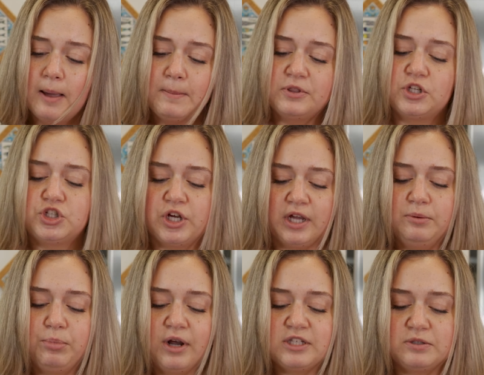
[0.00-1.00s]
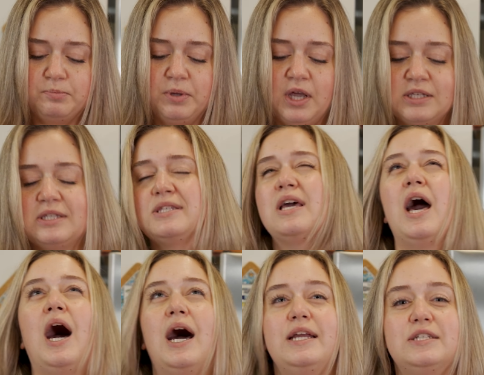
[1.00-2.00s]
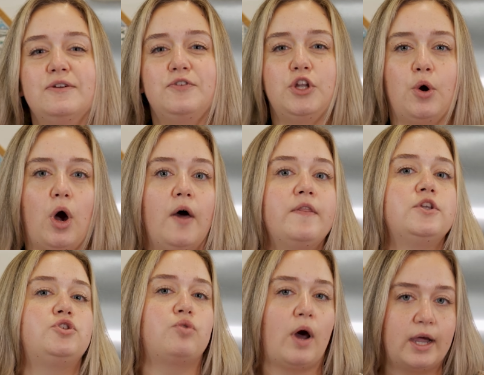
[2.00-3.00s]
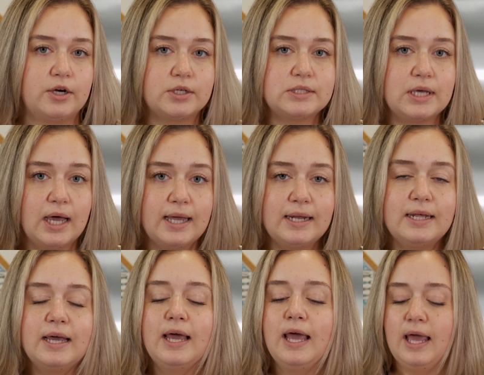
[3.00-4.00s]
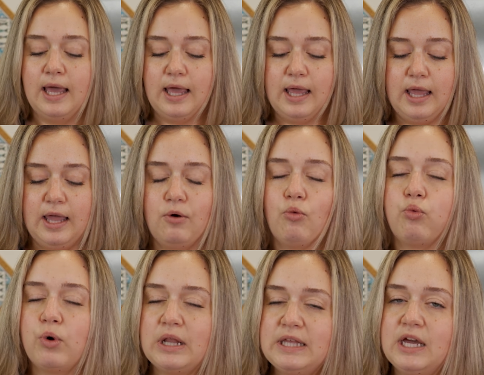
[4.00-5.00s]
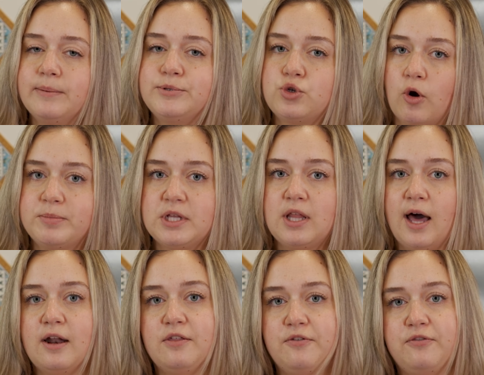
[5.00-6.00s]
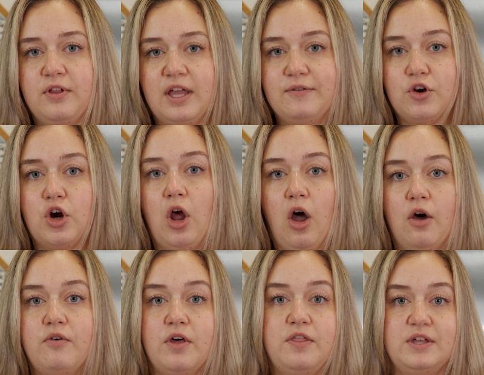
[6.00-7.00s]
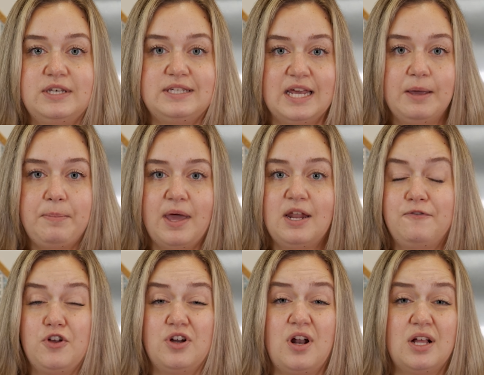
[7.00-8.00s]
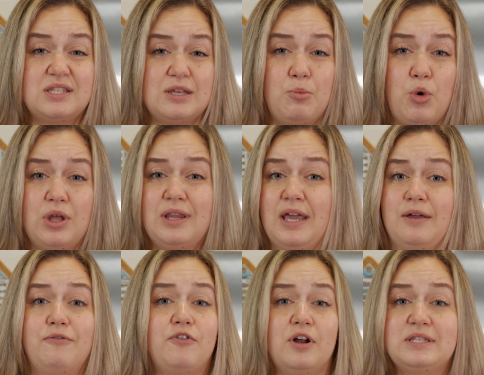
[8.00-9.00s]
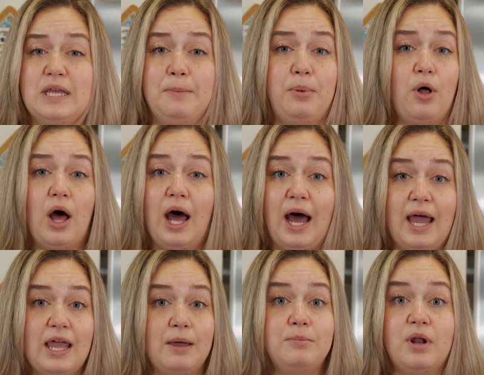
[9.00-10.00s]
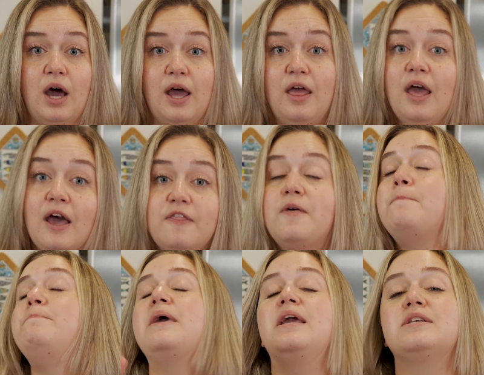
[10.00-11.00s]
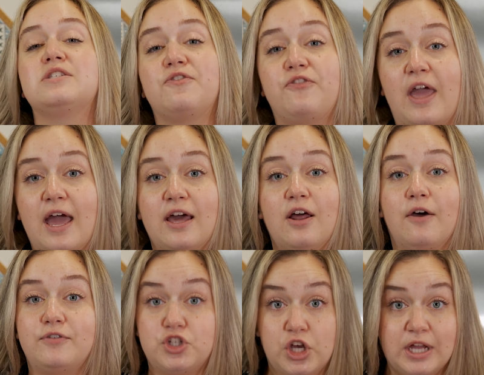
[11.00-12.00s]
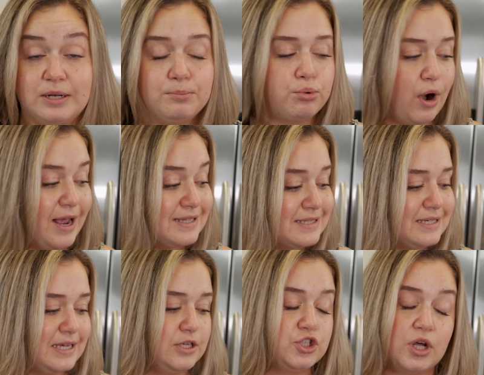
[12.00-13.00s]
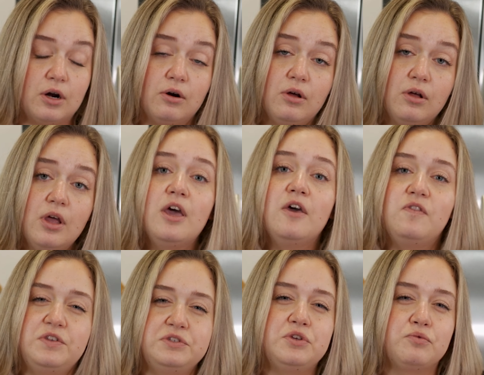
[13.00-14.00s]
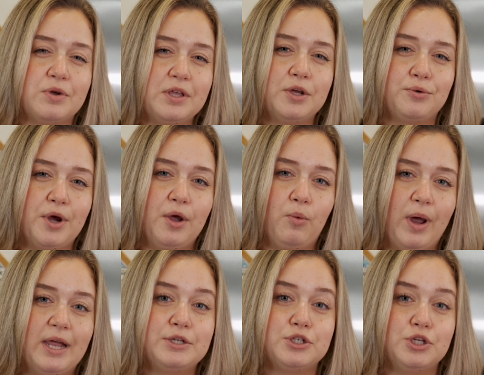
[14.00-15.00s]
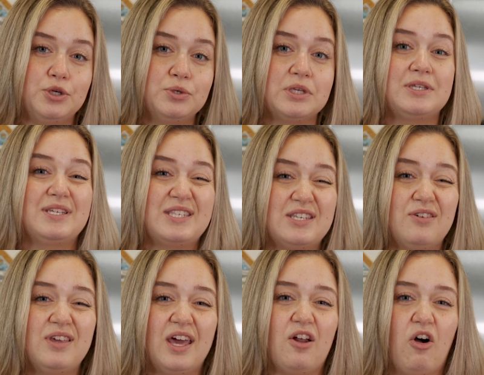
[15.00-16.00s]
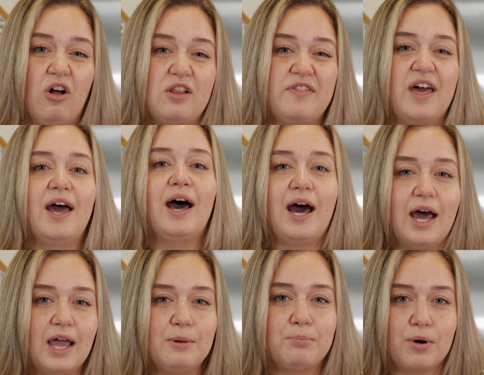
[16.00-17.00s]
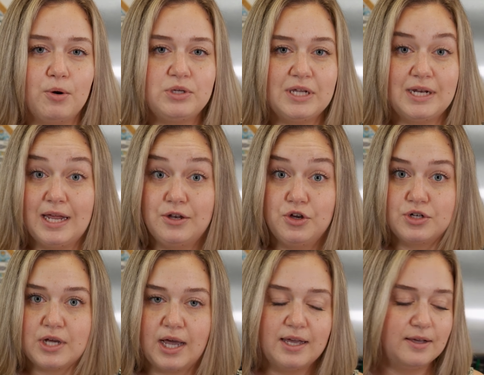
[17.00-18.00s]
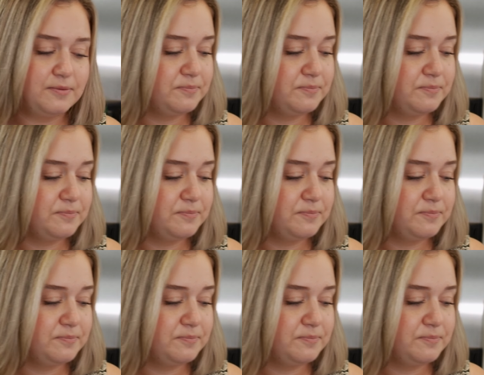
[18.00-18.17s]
But the chicken breast, because it's kind of, on the drier side, it really absorbs a lot of the flavor of the dip. And if you're not someone like, for example, I am not the biggest fan of chicken breast in general, this is a really great way to use it to still get all of that high protein in your diet.